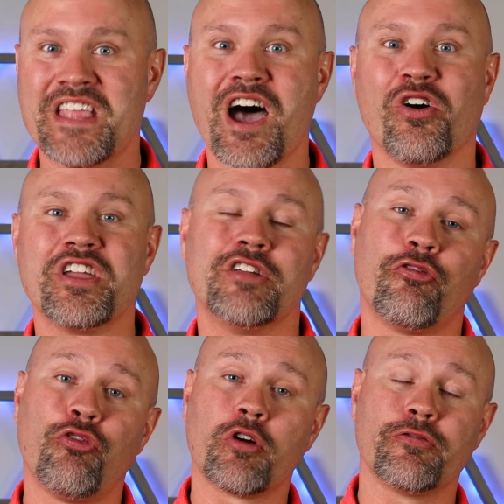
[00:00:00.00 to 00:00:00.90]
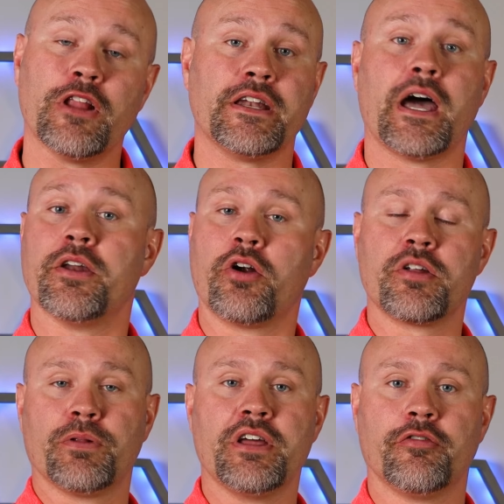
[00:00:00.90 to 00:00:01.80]
Now in ForeFlight, I had
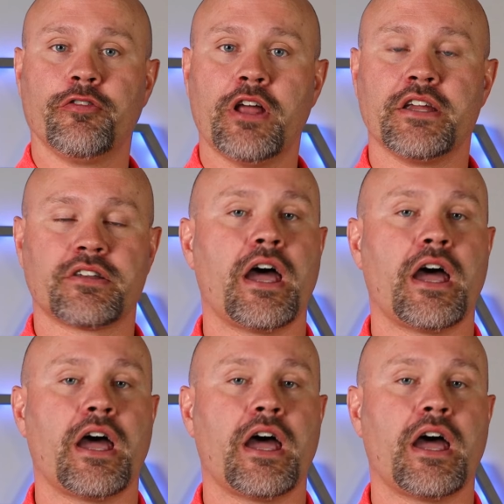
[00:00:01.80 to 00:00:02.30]
already planned a flight.